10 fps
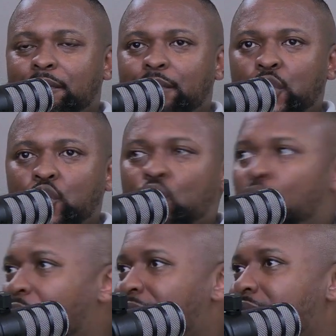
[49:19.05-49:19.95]
you
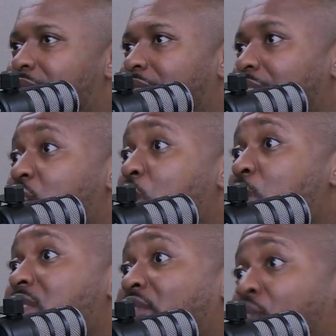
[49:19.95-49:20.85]
want the
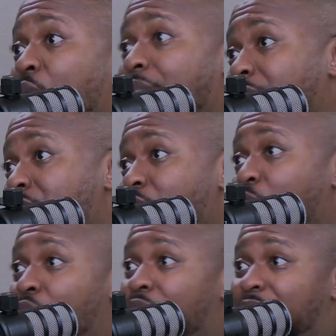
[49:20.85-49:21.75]
exclusive rights
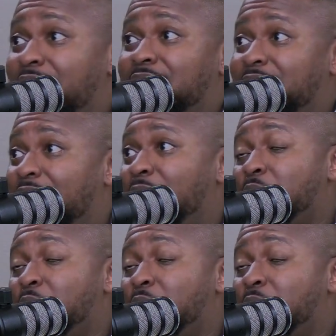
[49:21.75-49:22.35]
over that name.